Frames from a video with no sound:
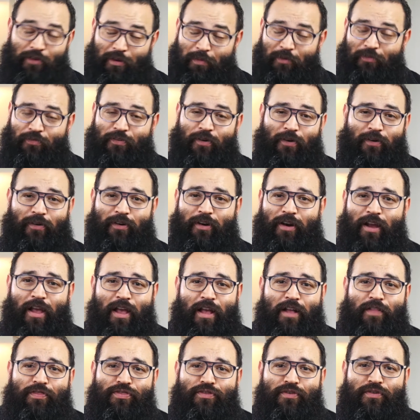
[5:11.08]
Number
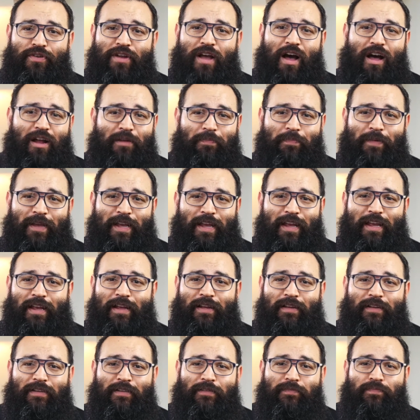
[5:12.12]
4, do not
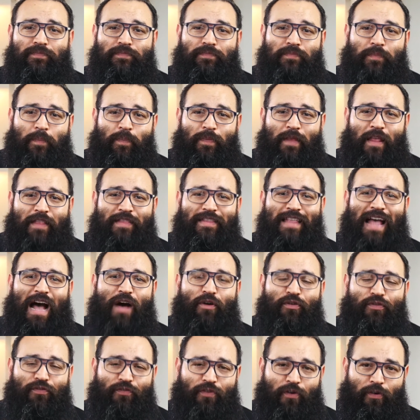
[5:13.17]
be
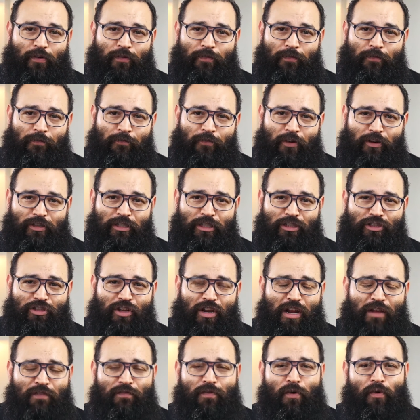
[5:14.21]
doubtful. Verses
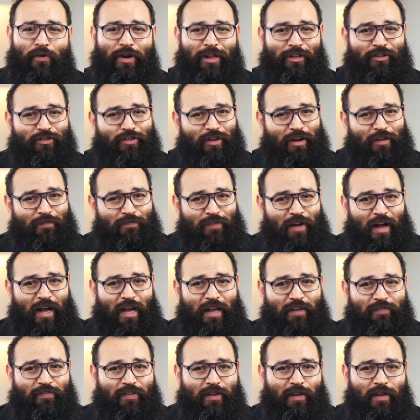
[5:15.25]
34 and
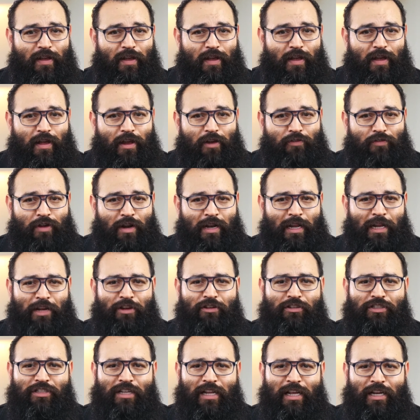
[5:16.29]
35.
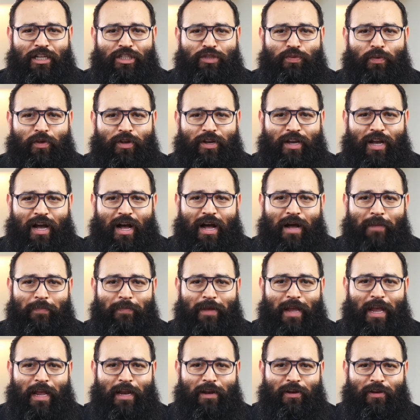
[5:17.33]
Religious leaders will
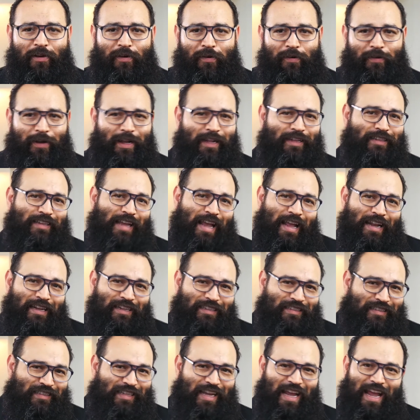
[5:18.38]
come and go
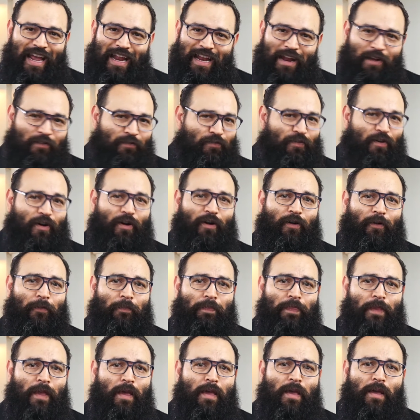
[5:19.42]
and stand and
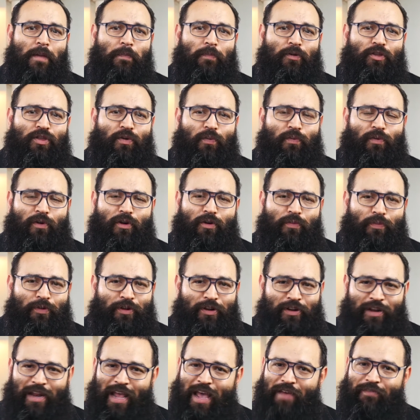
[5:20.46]
fall, but the word
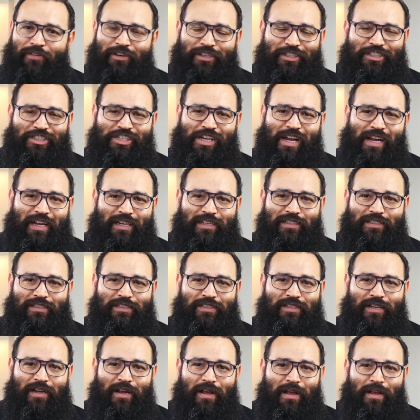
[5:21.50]
will never
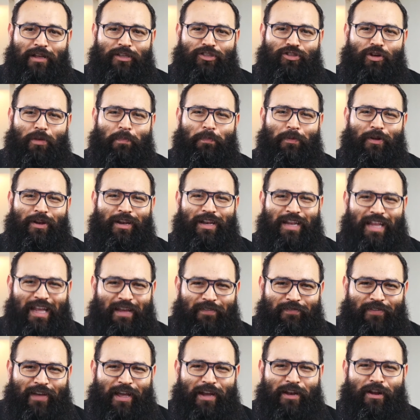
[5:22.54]
change. So
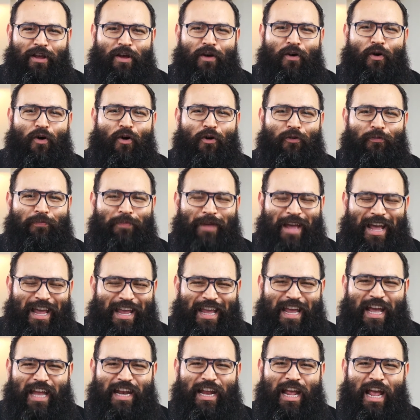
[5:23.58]
believe it,
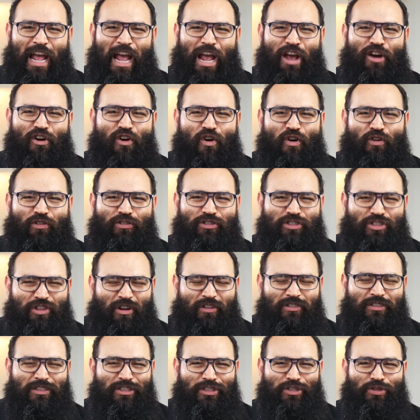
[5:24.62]
obey it, and
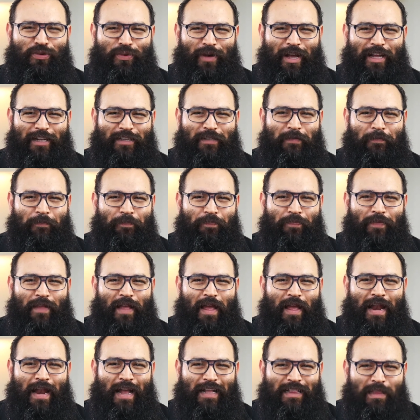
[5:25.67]
hold on to it
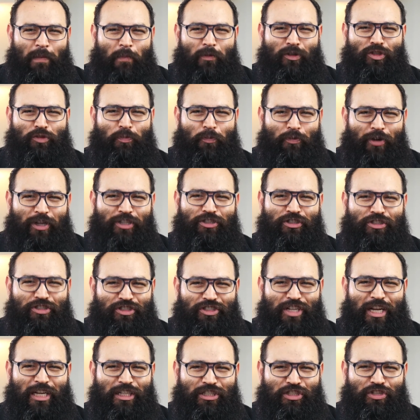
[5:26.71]
like the most
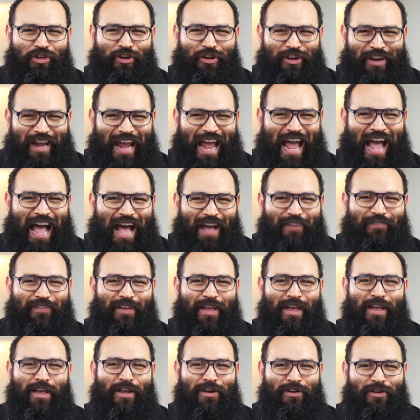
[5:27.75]
precious things you could have,
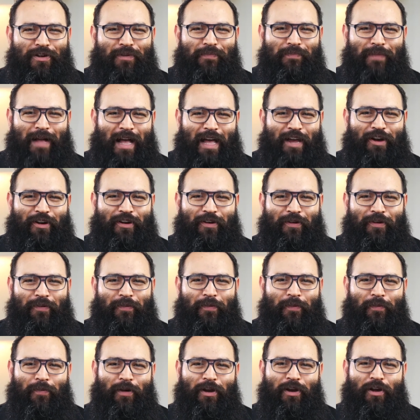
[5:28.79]
no matter
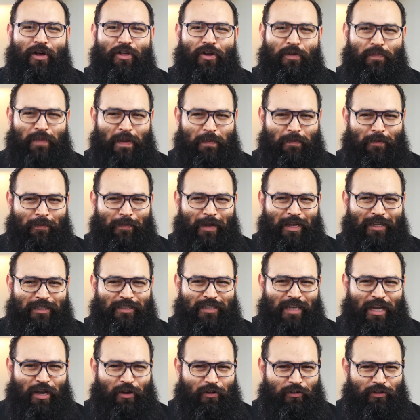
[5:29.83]
what other people may
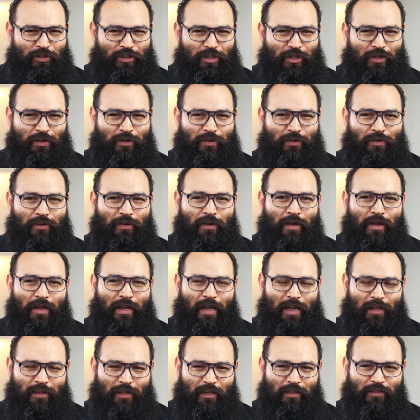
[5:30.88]
say or do
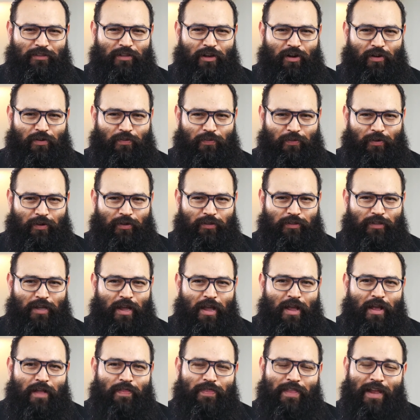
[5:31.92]
in this dark world.
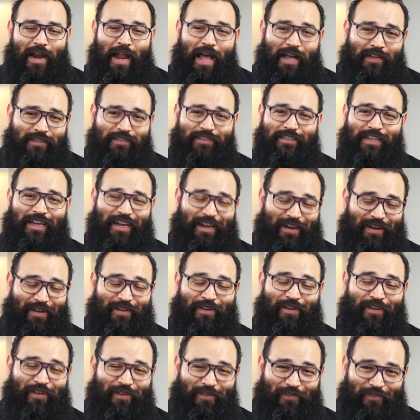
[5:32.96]
The last thing,
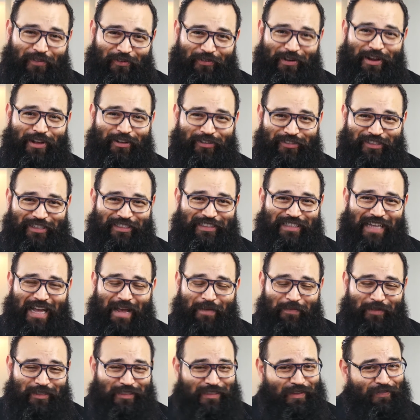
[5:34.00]
for real, this
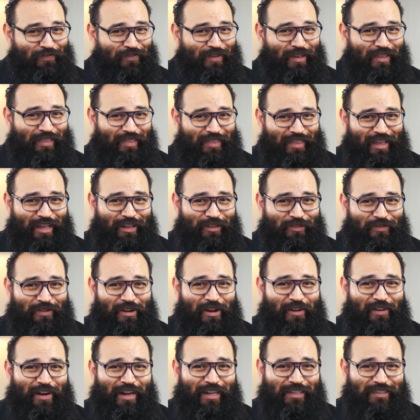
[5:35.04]
time is the 5th thing to
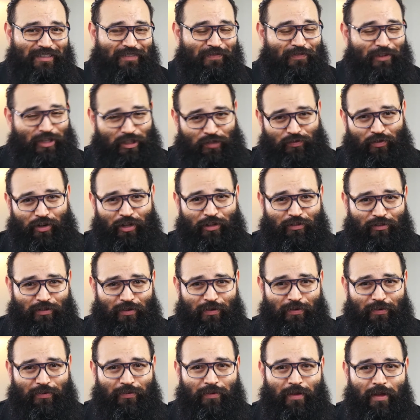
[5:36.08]
notice. Verse
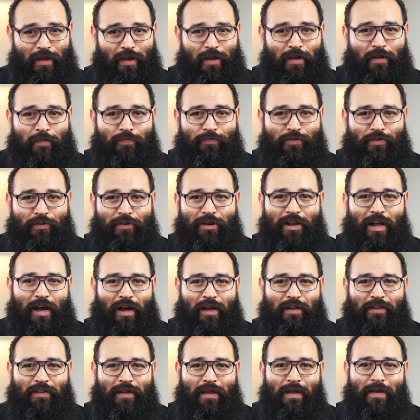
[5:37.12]
42, do
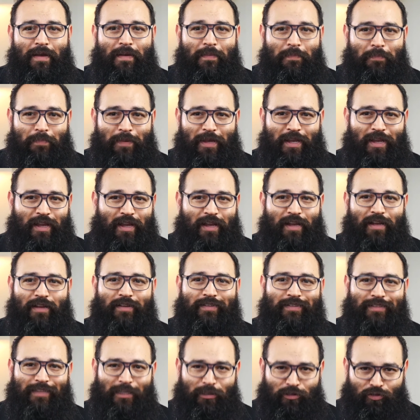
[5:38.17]
not be
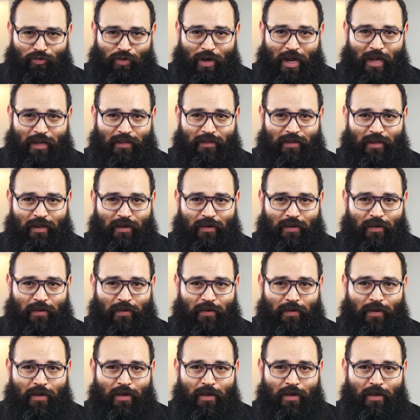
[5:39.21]
distracted.